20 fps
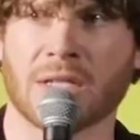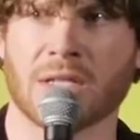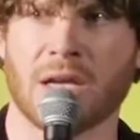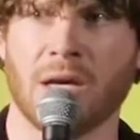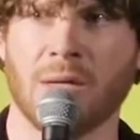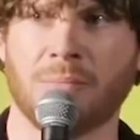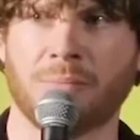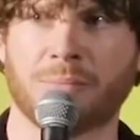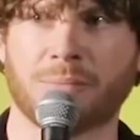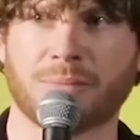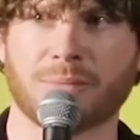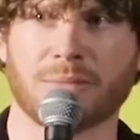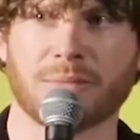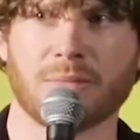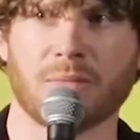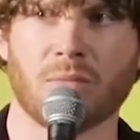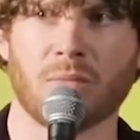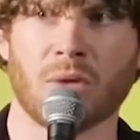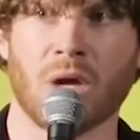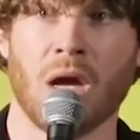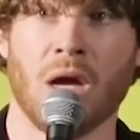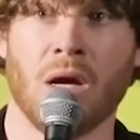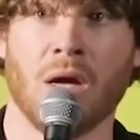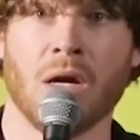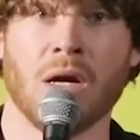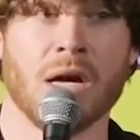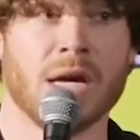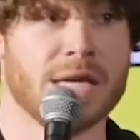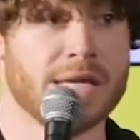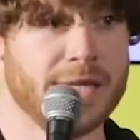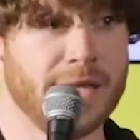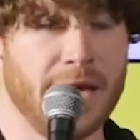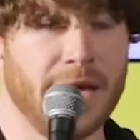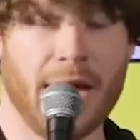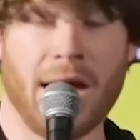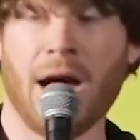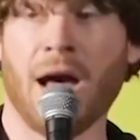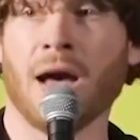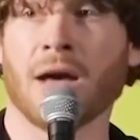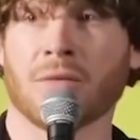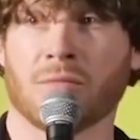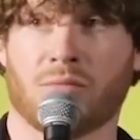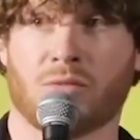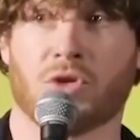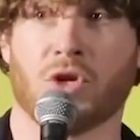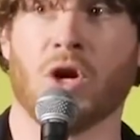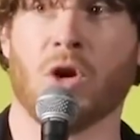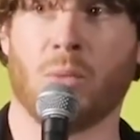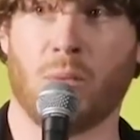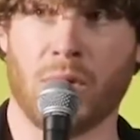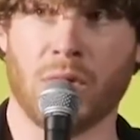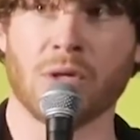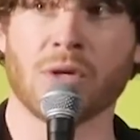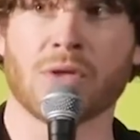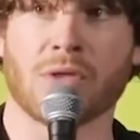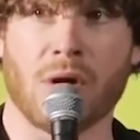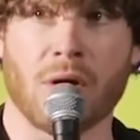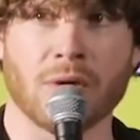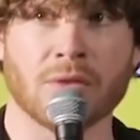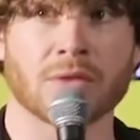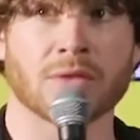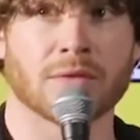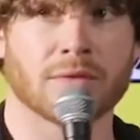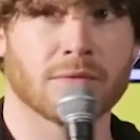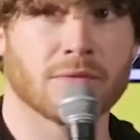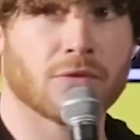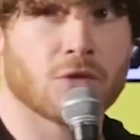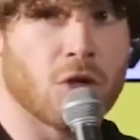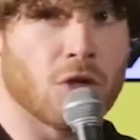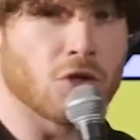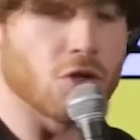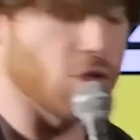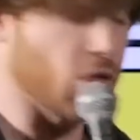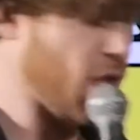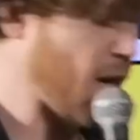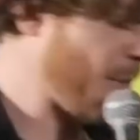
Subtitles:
guys up? Yeah, sure, we can do those. Sure, just